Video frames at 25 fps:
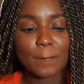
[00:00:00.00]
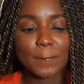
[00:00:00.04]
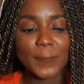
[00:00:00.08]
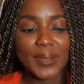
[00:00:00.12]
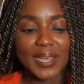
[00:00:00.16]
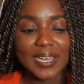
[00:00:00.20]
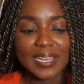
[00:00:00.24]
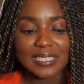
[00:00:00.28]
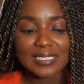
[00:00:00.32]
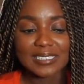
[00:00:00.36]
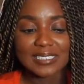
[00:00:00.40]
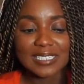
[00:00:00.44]

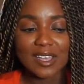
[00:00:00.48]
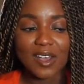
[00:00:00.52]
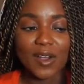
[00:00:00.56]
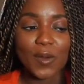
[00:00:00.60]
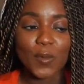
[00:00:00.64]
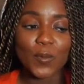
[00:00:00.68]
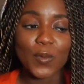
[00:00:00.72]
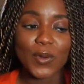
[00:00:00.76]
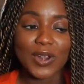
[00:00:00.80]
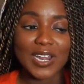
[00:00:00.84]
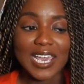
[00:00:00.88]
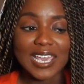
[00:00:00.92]
But
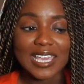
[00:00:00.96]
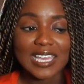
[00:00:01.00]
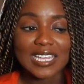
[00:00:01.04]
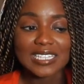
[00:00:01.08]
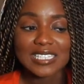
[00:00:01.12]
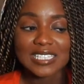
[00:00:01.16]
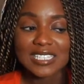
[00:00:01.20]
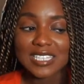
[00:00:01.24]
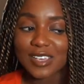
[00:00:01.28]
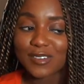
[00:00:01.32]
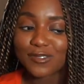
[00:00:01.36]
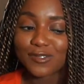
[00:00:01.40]
what I can
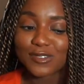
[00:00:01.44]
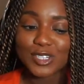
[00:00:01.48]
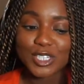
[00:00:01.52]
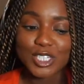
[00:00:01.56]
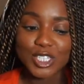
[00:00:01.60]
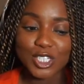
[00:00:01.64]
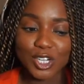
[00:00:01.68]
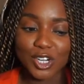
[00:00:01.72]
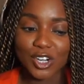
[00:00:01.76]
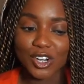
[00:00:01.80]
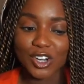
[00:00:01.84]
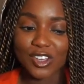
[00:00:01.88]
say for
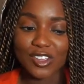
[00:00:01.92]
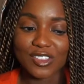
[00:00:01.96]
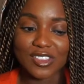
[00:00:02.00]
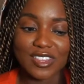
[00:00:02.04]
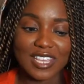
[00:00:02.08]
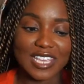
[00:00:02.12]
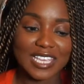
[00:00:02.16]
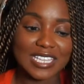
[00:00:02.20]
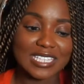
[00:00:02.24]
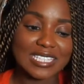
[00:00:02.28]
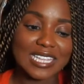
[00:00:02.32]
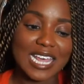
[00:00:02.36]
sure
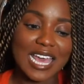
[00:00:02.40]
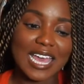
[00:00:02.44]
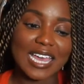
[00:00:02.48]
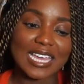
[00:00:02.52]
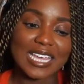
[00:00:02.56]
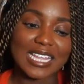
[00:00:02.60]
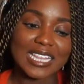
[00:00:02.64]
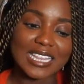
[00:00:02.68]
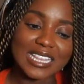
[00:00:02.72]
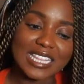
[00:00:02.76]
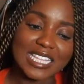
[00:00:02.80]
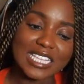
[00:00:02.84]
is that
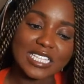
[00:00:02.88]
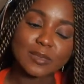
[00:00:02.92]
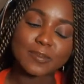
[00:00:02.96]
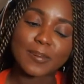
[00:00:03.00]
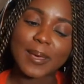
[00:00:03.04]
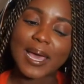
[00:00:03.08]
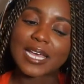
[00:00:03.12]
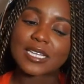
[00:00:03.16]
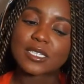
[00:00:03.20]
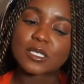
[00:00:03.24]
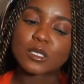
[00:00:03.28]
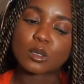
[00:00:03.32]
in these
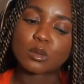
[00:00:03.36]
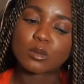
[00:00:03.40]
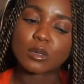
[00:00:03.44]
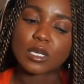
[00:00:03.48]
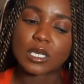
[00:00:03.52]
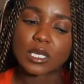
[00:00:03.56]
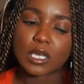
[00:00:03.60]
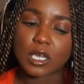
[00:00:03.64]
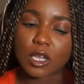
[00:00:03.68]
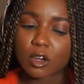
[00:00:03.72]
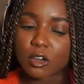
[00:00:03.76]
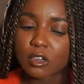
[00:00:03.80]
past three
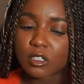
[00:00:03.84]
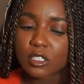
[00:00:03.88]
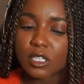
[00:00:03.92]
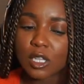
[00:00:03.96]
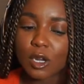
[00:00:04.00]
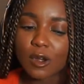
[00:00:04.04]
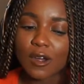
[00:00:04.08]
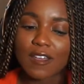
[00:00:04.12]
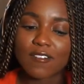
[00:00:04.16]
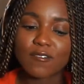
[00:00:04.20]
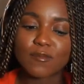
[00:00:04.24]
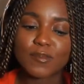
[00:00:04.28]
years,
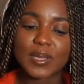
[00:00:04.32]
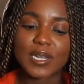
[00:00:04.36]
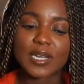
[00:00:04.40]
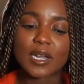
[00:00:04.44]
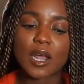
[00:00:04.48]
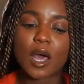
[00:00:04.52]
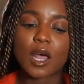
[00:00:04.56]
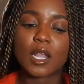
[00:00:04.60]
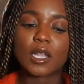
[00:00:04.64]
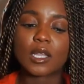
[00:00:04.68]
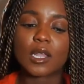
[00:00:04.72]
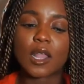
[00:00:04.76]
there have been
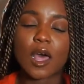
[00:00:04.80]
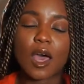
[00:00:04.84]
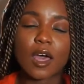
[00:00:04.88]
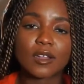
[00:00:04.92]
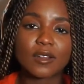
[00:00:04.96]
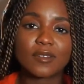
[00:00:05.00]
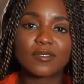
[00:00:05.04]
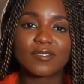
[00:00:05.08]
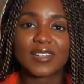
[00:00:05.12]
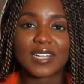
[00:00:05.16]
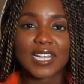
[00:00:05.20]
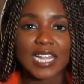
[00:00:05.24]
a
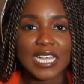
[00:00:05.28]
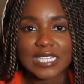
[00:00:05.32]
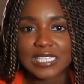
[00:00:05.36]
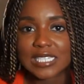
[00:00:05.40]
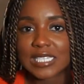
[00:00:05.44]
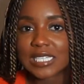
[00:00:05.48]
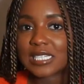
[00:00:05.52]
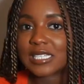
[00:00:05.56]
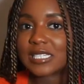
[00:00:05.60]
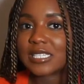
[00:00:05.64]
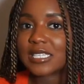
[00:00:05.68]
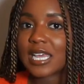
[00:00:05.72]
lot of
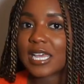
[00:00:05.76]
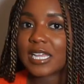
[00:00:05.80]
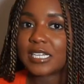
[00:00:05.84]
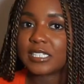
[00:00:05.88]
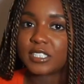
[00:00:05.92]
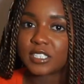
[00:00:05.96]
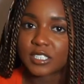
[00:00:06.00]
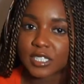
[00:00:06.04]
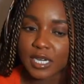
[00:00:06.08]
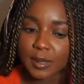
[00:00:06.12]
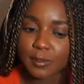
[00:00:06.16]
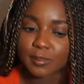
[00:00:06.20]
lessons
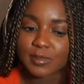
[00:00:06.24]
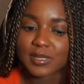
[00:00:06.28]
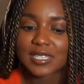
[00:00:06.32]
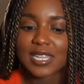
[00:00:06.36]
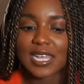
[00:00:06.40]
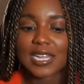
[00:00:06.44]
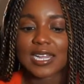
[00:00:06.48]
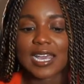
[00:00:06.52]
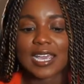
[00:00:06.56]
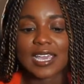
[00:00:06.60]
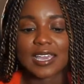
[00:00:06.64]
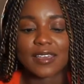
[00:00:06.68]
and gems
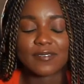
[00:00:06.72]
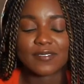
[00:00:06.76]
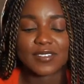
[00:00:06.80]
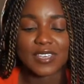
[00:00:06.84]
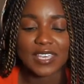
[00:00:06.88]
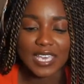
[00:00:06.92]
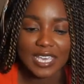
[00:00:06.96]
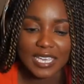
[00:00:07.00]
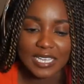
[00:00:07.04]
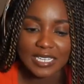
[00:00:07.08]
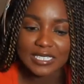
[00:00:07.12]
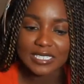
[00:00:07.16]
that I have
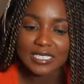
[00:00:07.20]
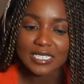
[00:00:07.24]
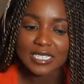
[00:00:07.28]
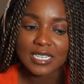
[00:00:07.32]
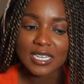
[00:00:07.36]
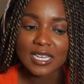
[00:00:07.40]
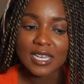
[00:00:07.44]
gained.